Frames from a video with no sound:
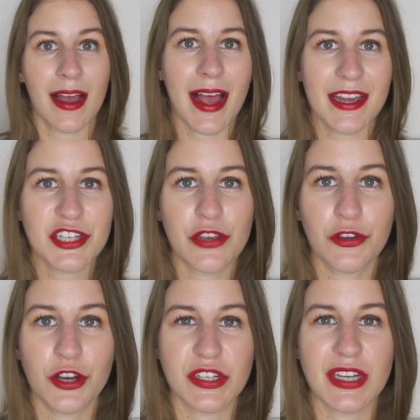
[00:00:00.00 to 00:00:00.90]
I actually
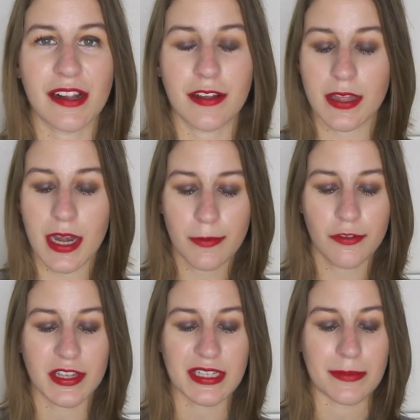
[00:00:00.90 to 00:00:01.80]
forgot to tell you the name
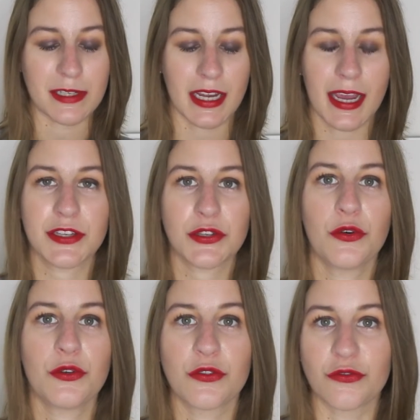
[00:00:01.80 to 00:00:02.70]
of this lipstick. It's
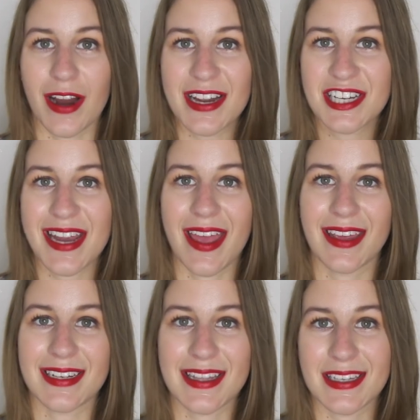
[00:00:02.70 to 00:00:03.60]
called Rush
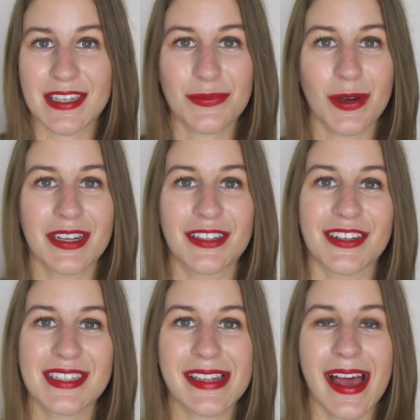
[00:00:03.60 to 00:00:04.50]
and this is what it
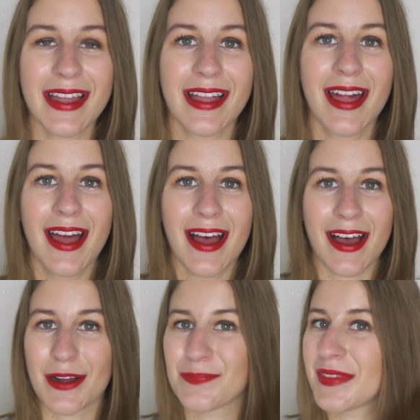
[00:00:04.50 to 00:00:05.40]
looks like.
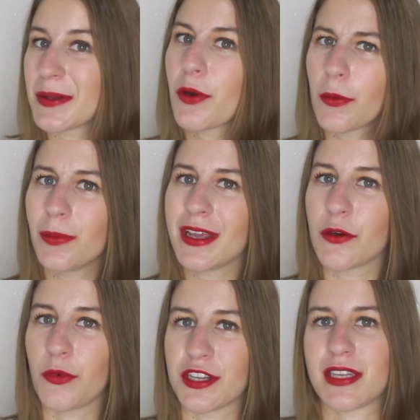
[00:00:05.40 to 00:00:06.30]
Um, probably
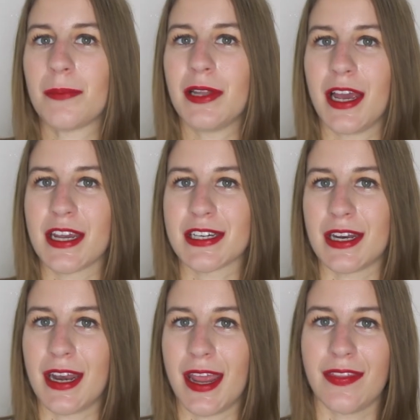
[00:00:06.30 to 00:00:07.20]
the worst
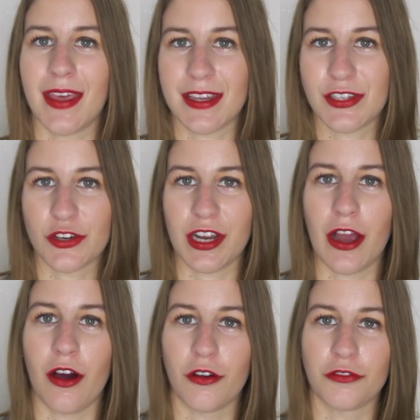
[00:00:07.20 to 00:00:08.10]
application in the history
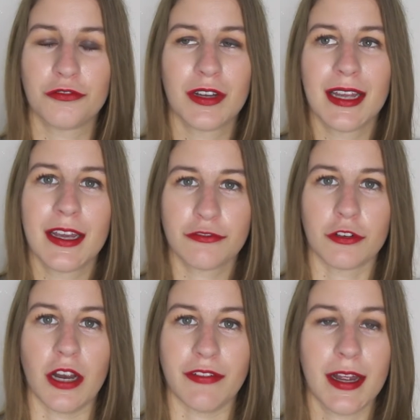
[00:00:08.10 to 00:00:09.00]
of
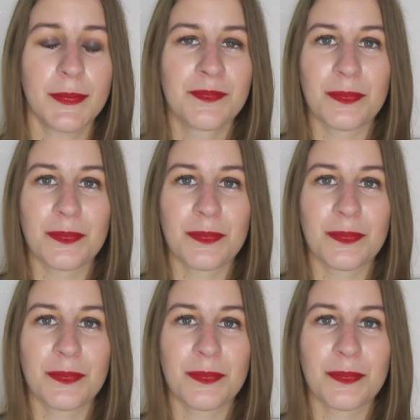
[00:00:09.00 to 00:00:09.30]
forever